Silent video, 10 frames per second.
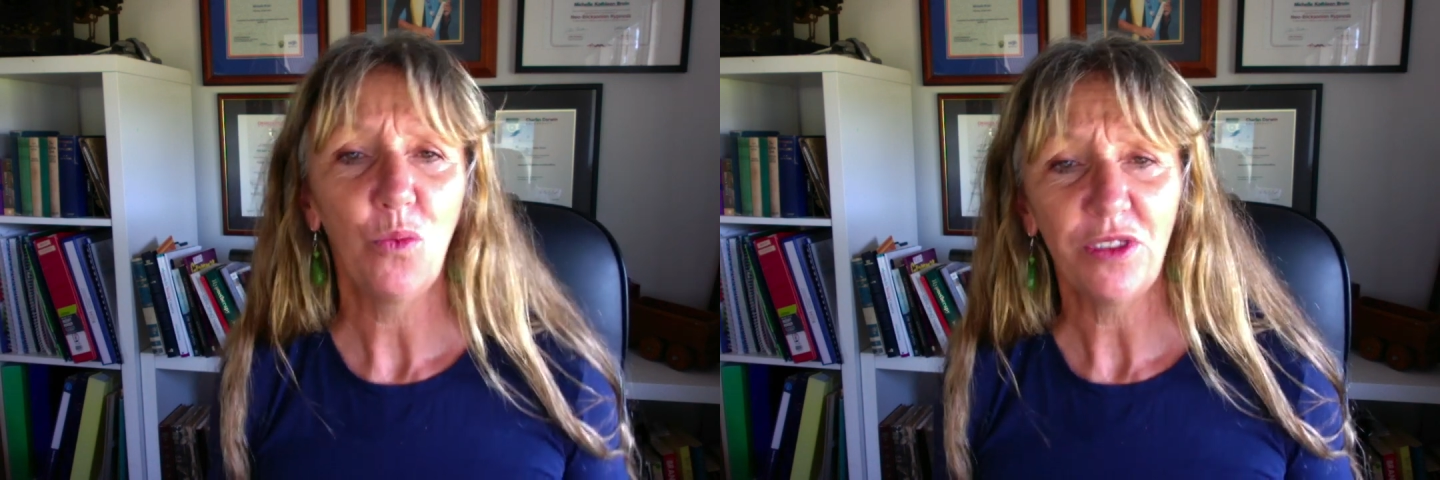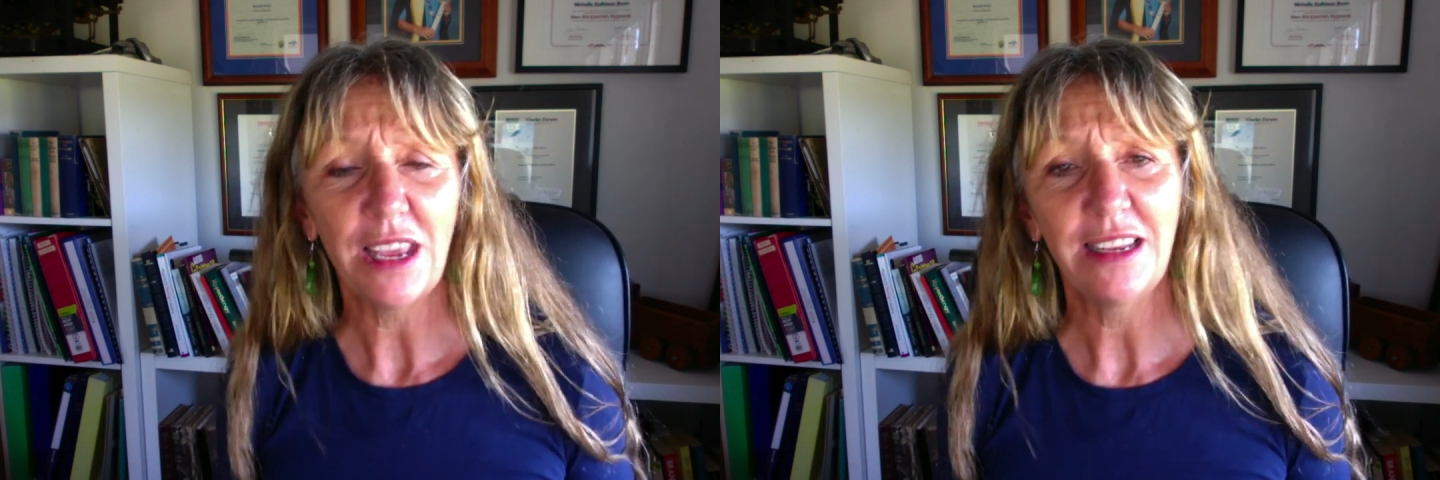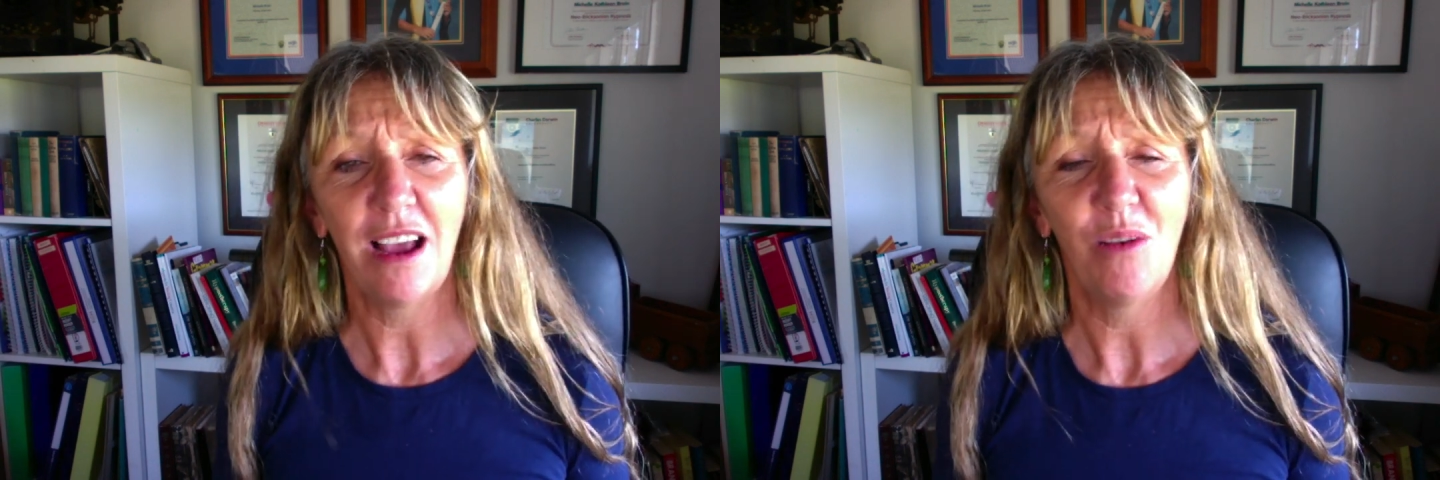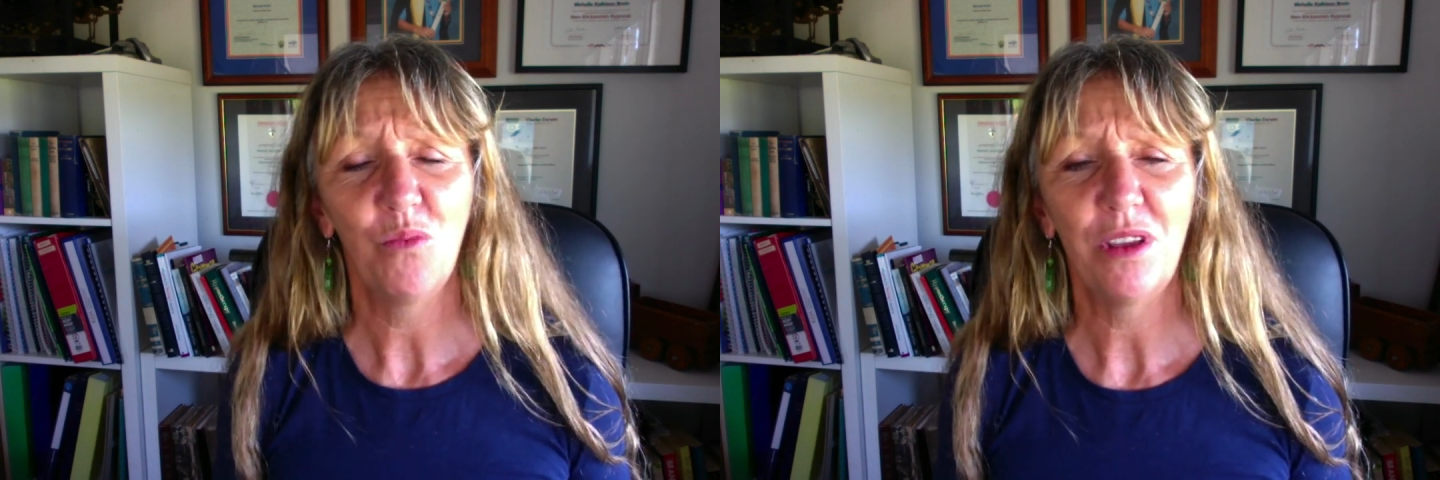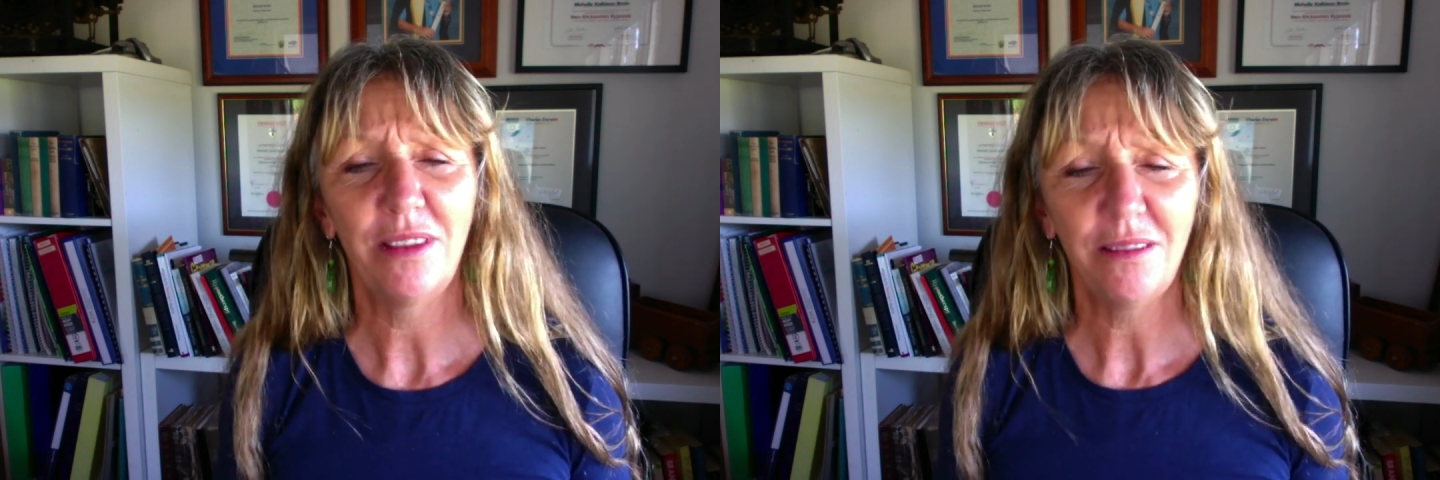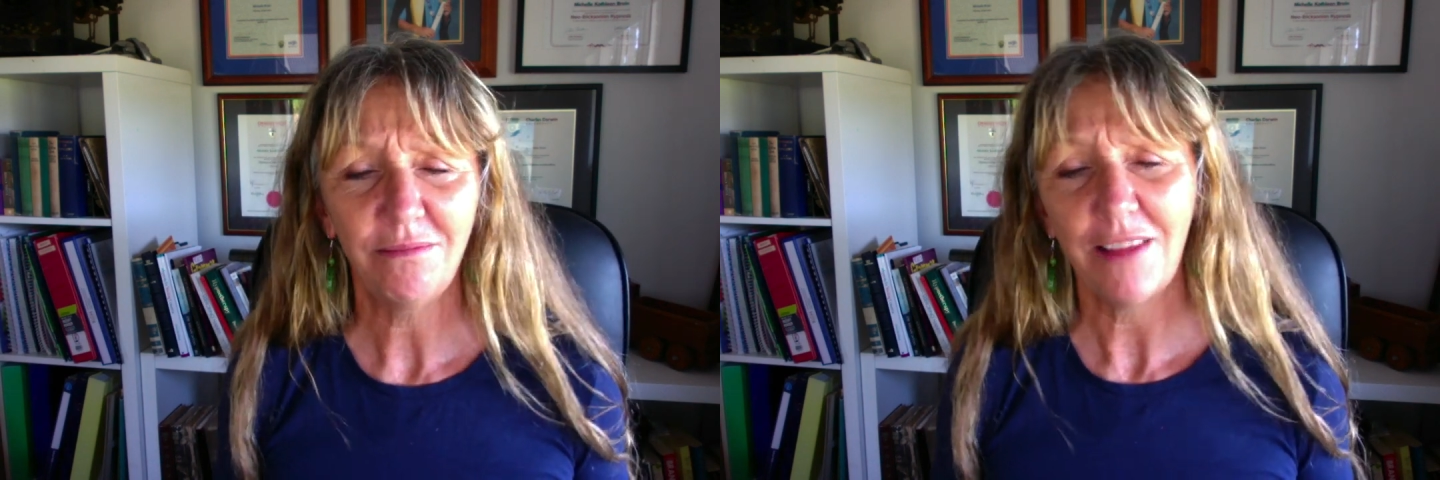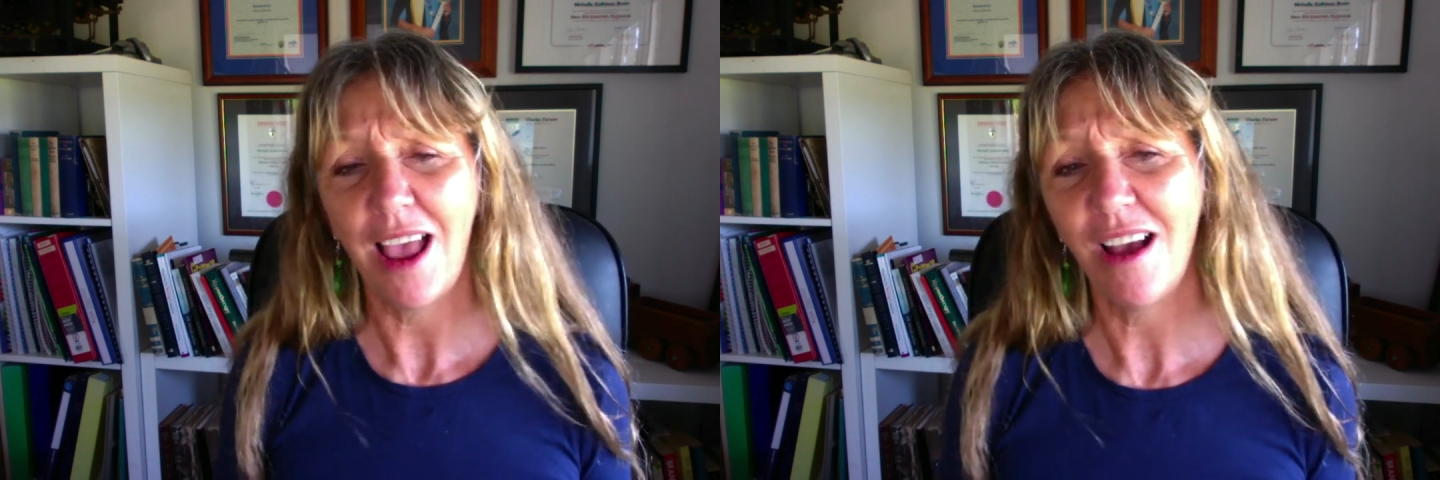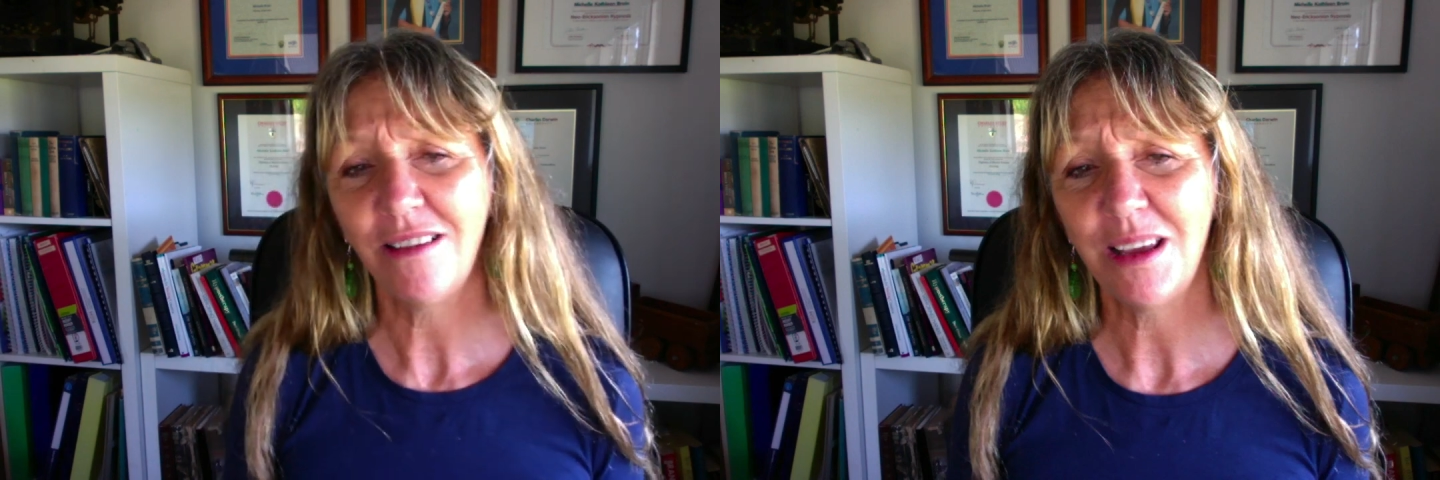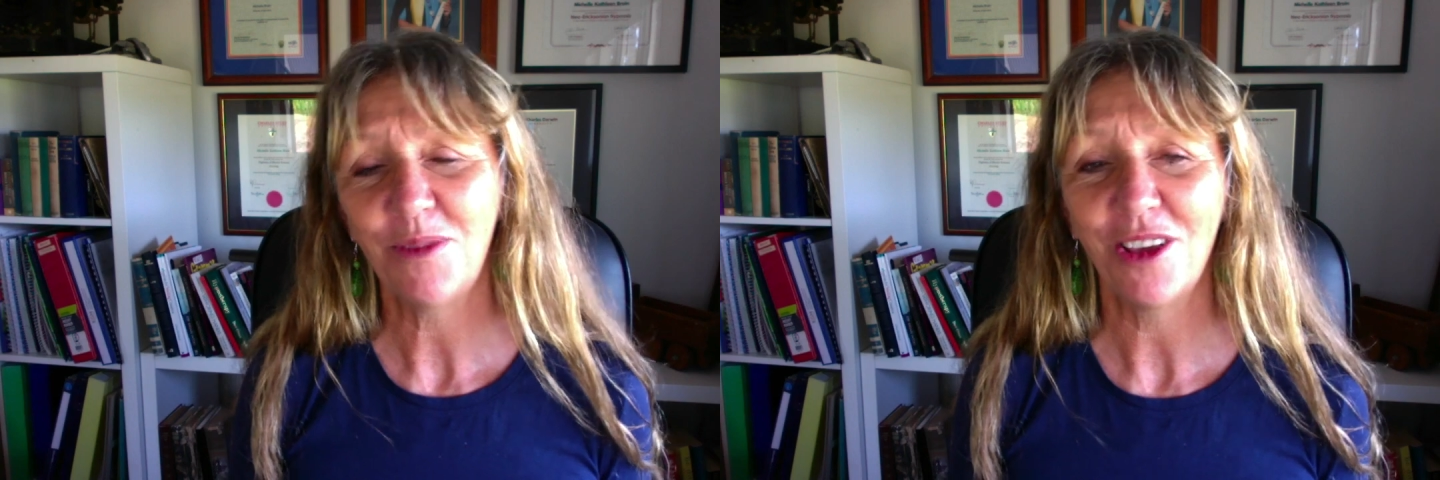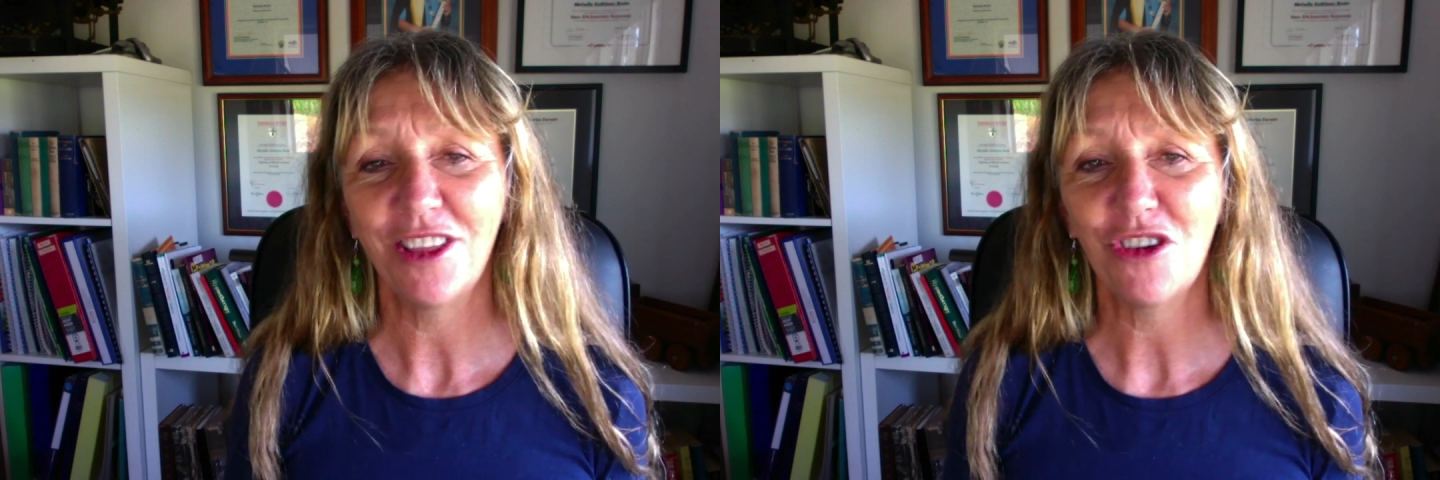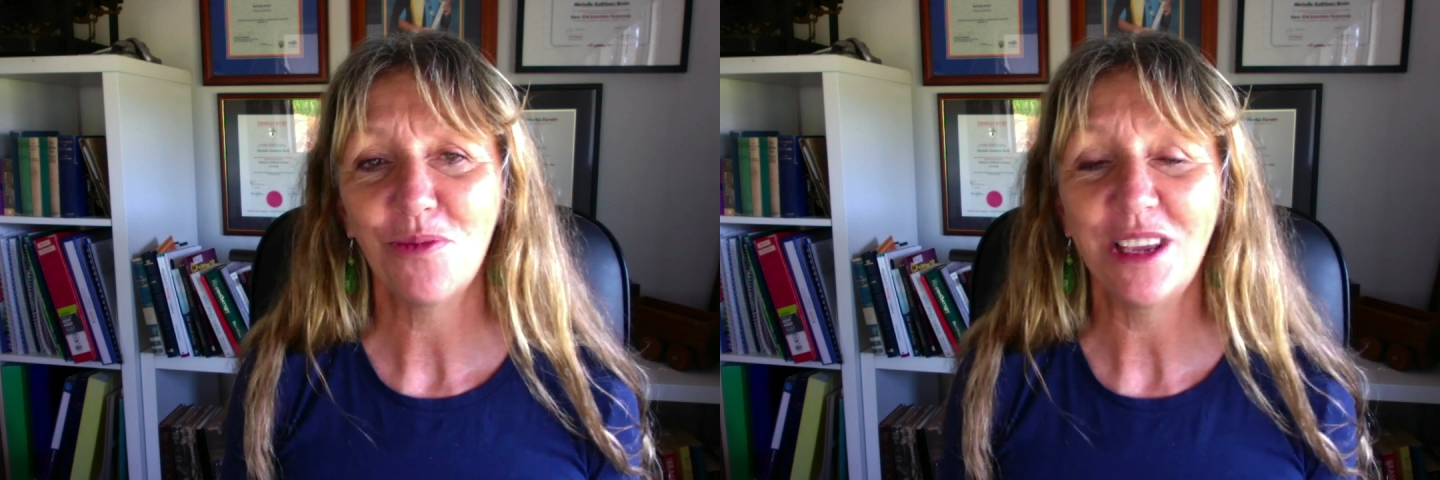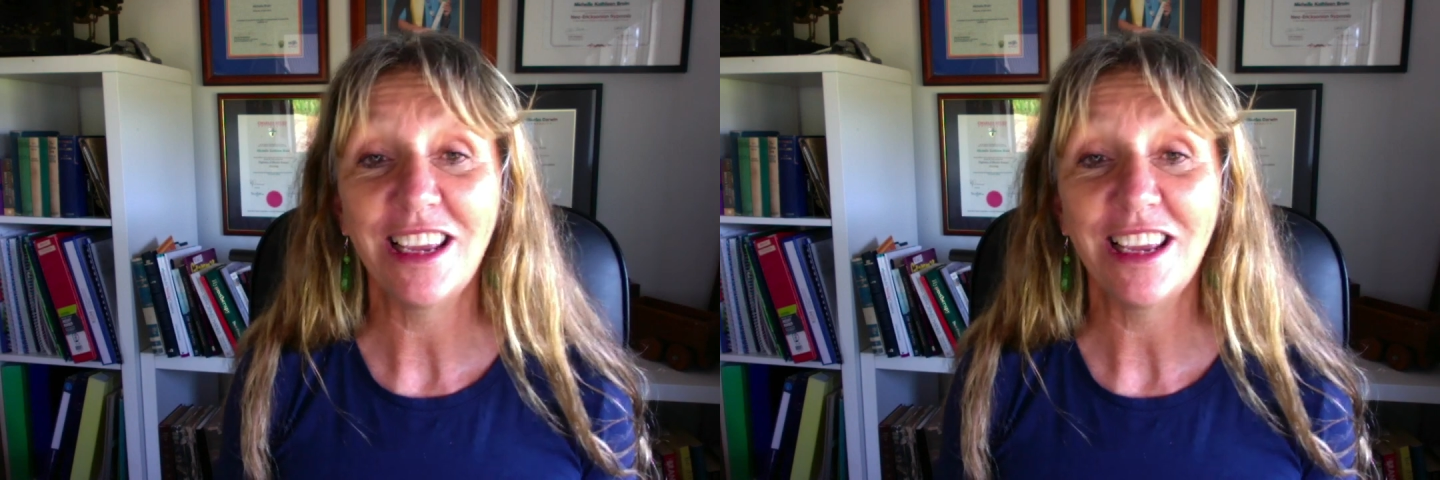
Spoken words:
what they'd come with, and how hypnotherapy